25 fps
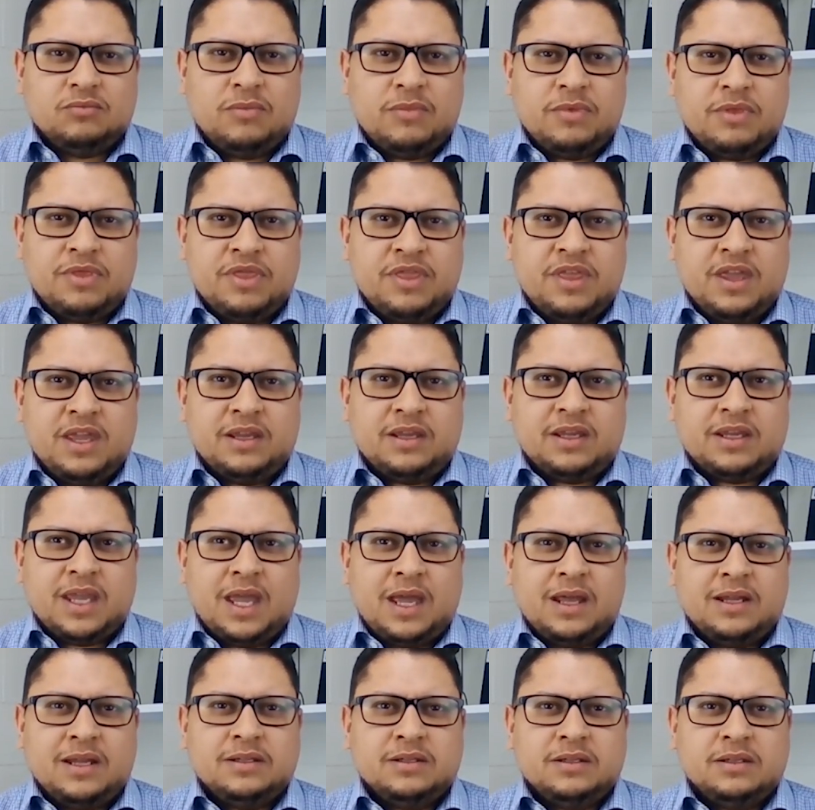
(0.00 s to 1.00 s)
they
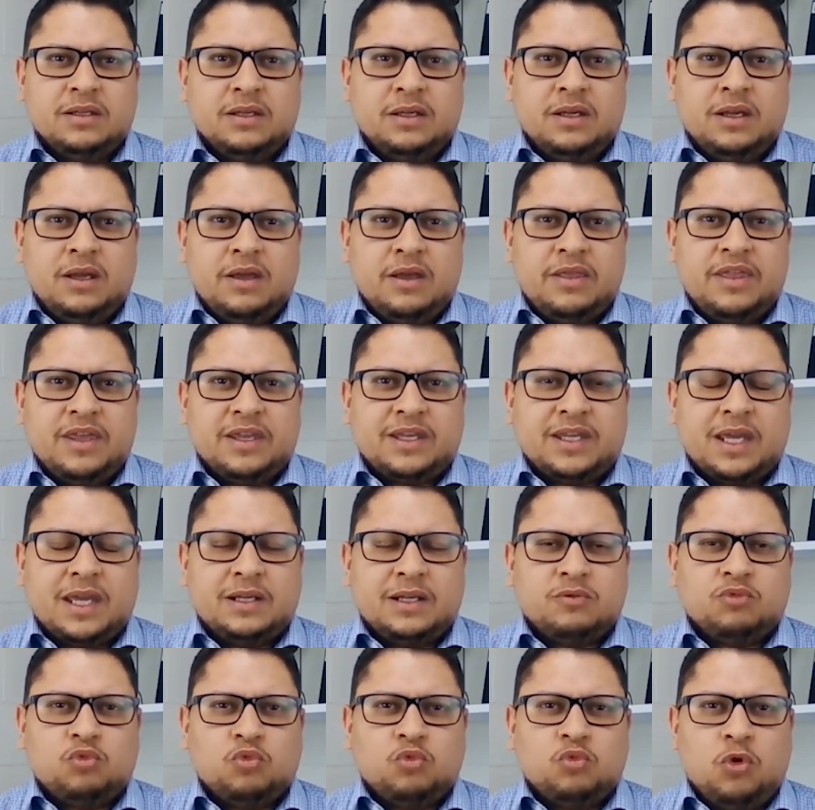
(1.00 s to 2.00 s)
can
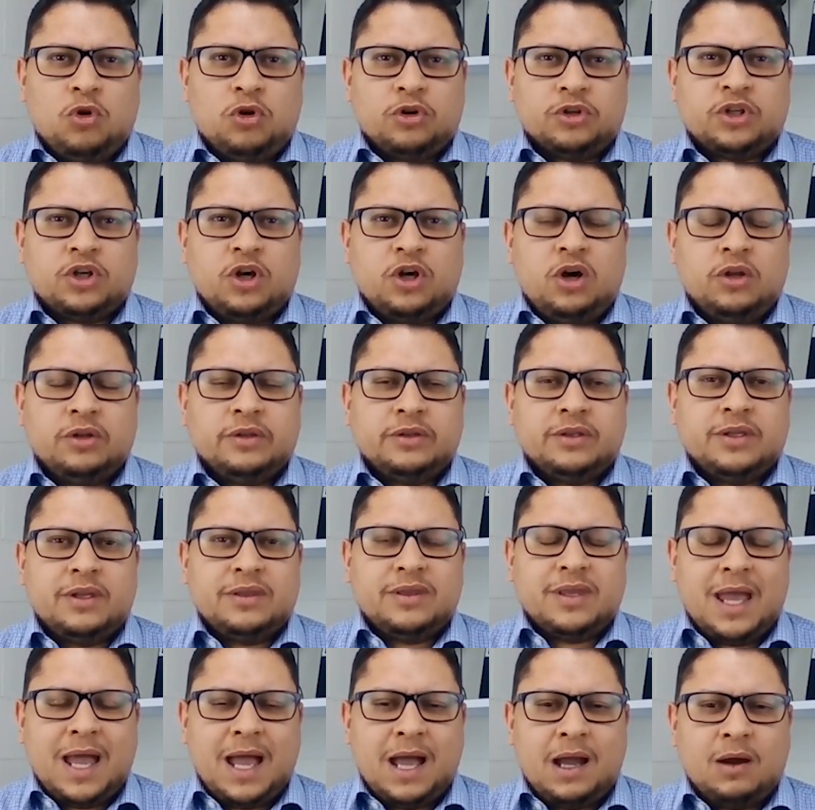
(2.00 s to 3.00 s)
work on
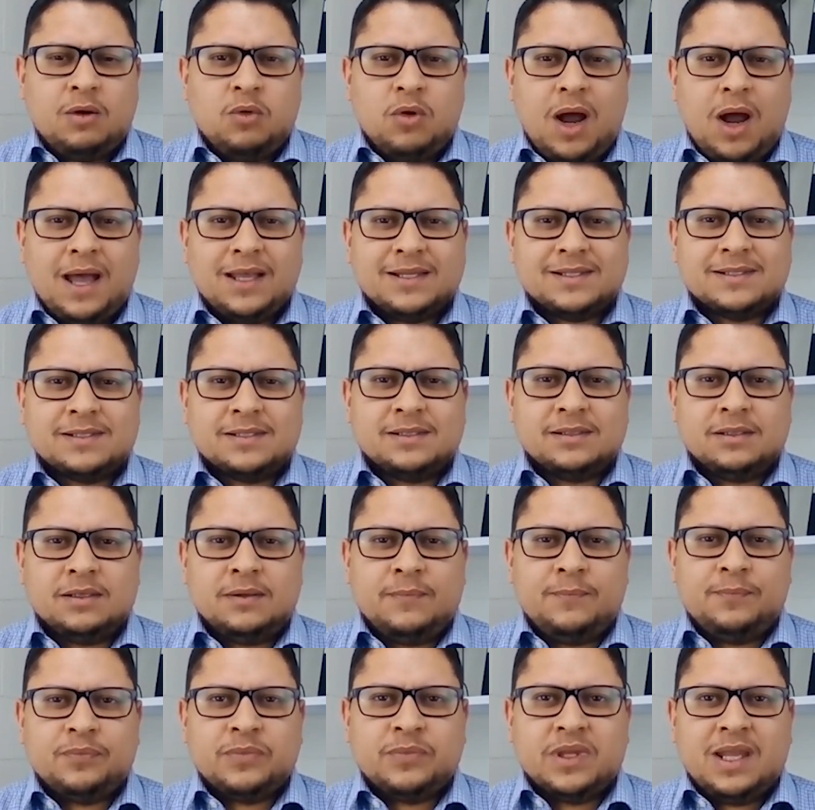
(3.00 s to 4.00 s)
now as
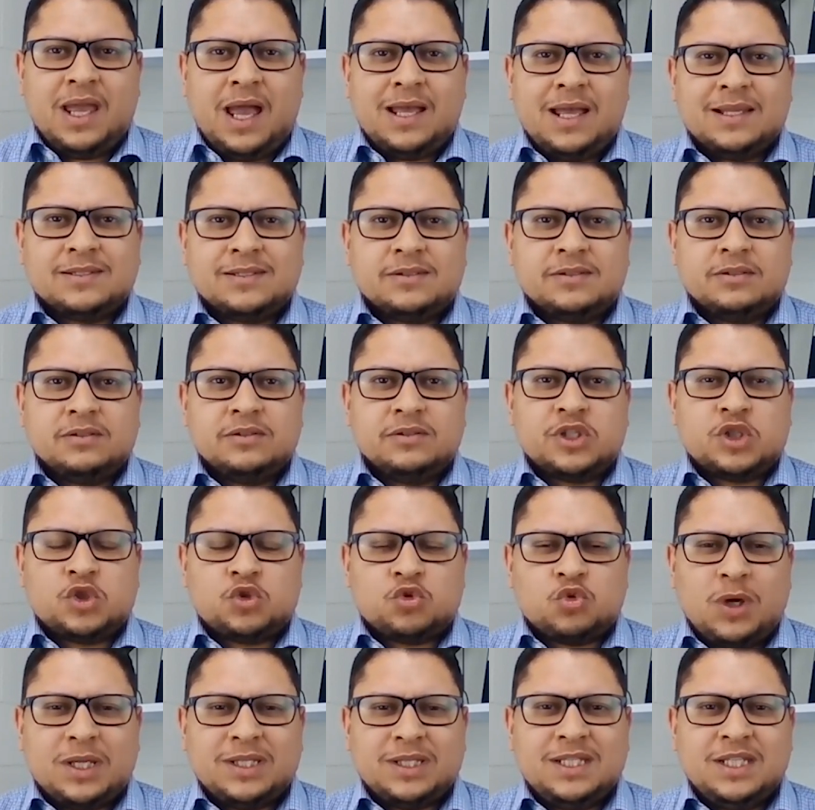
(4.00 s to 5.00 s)
a
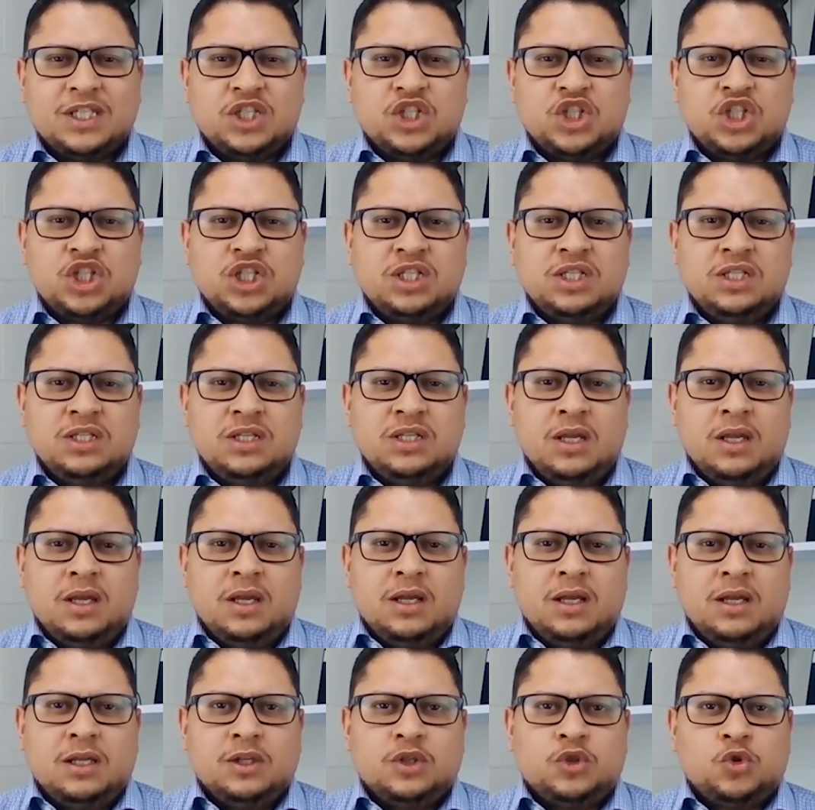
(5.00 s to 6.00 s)
strategy
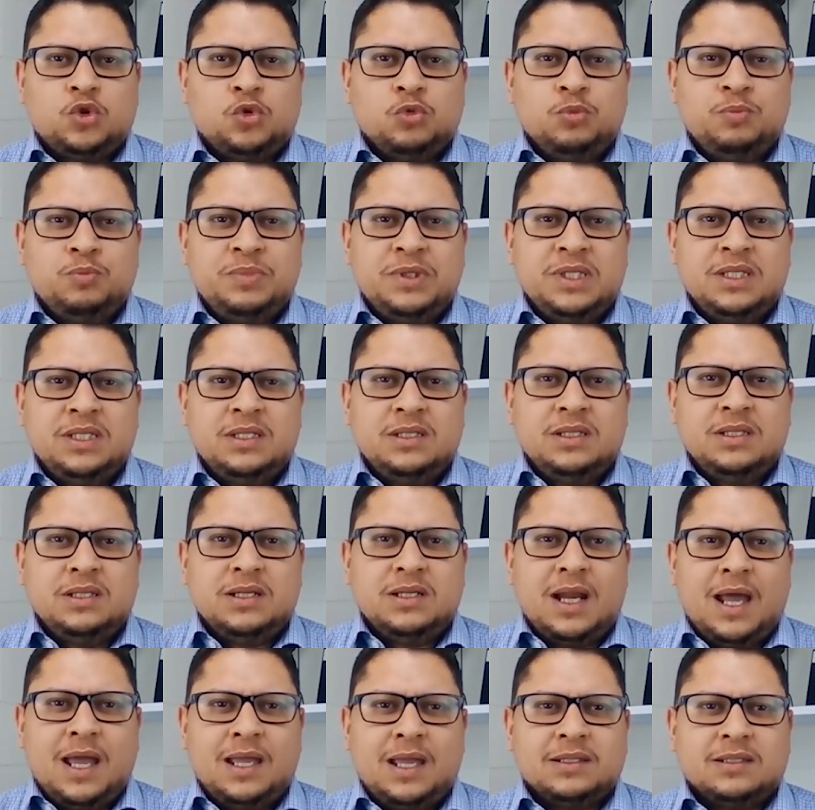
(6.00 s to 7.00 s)
to be
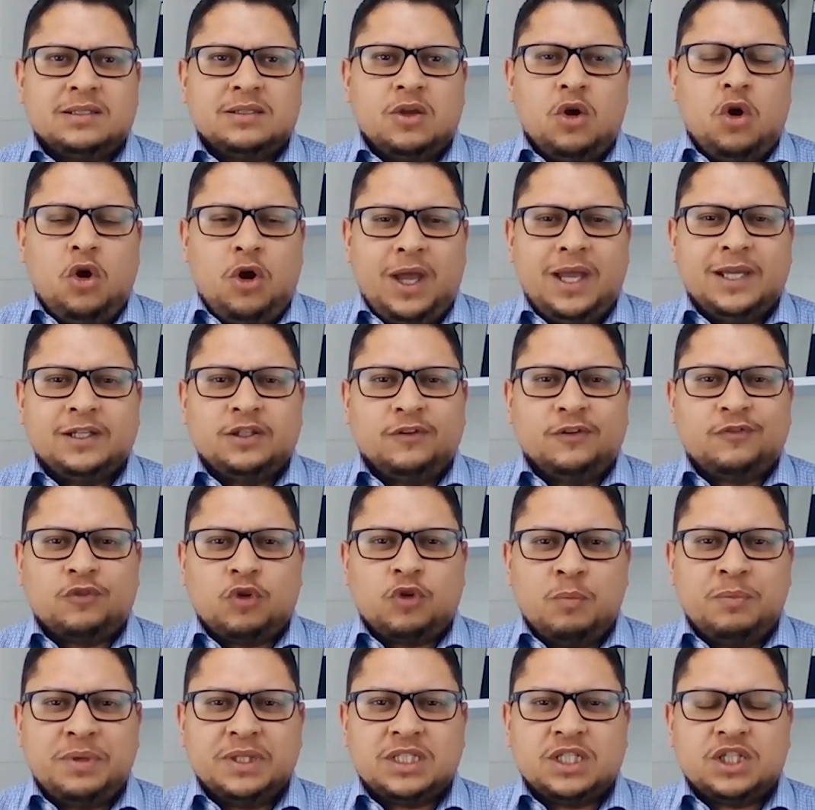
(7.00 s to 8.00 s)
like ahead of
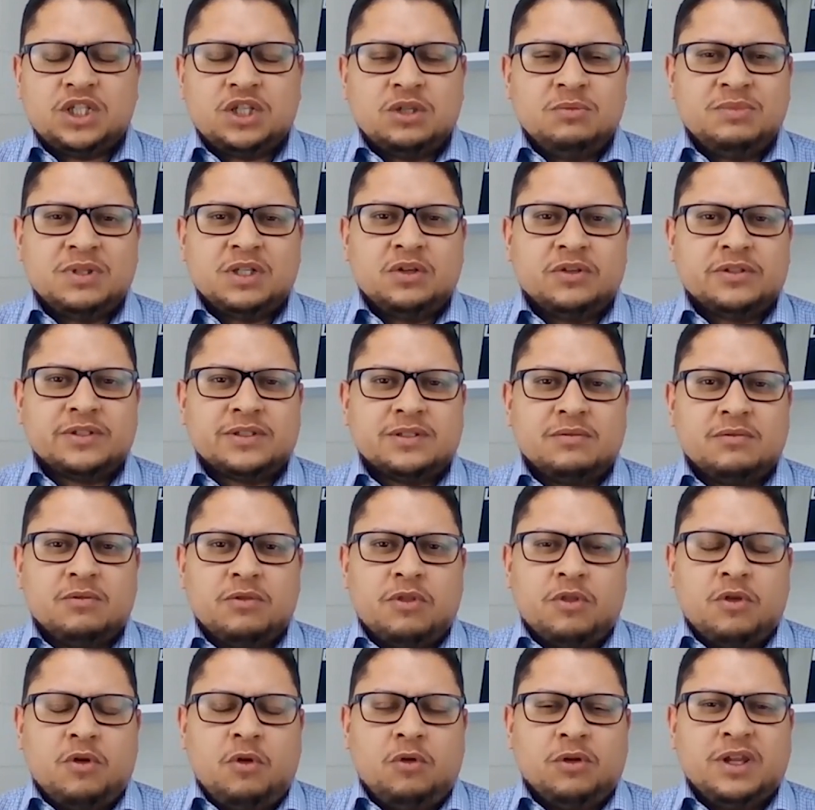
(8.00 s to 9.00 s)
competition, because
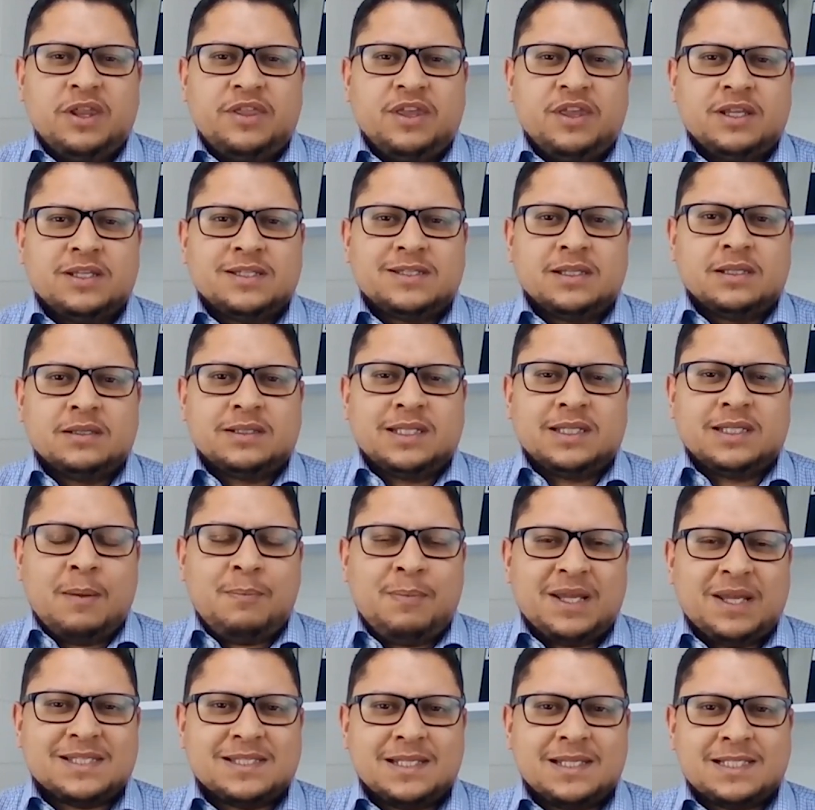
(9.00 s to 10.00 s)
the only thing is
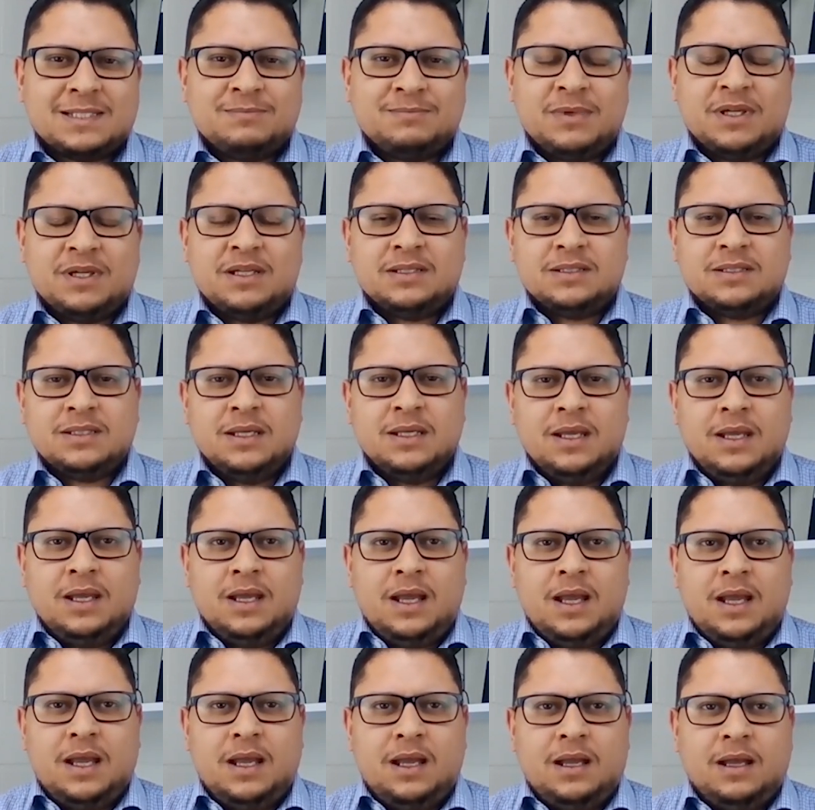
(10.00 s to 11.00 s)
gap assessment
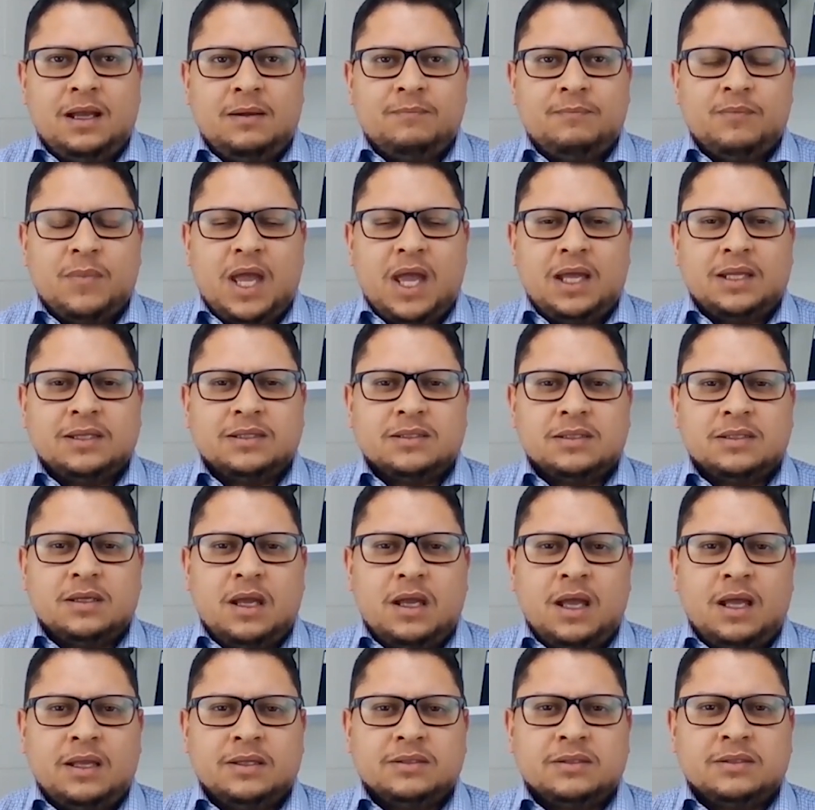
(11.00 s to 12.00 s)
and
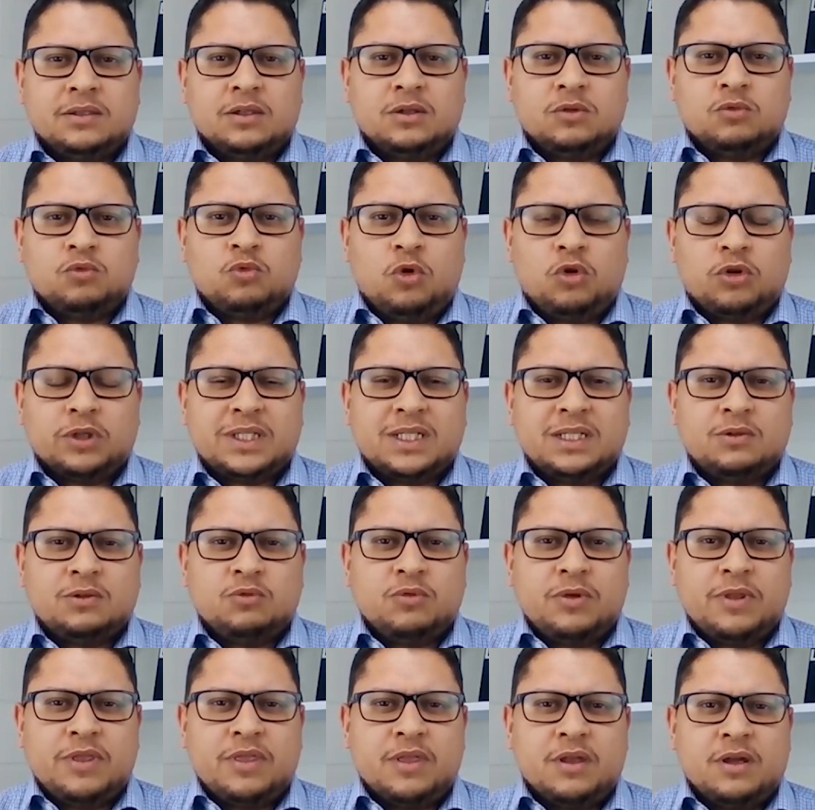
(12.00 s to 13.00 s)
working
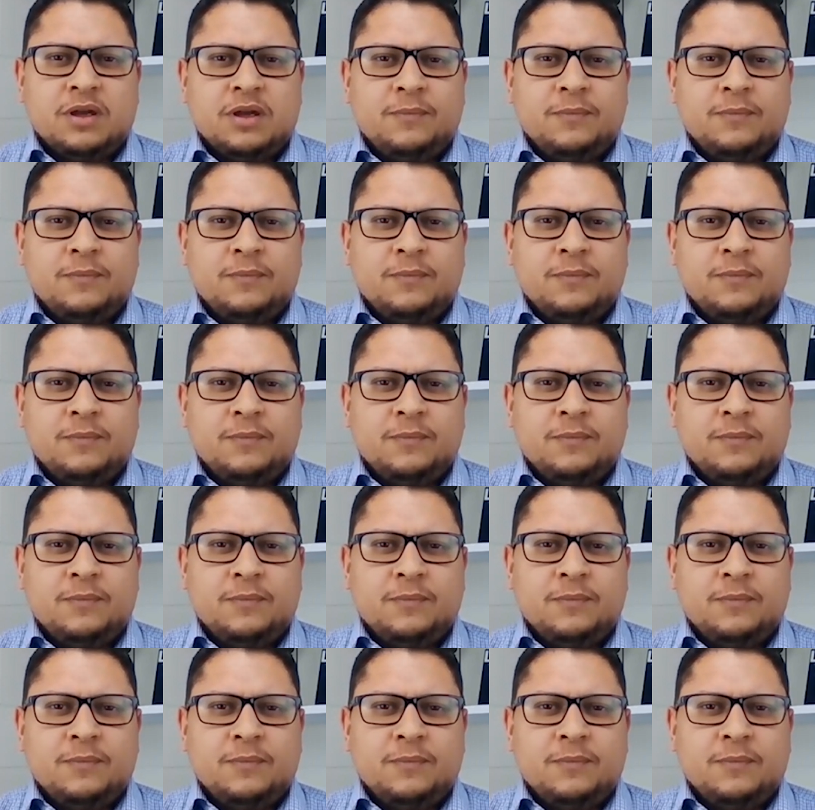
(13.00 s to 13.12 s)
with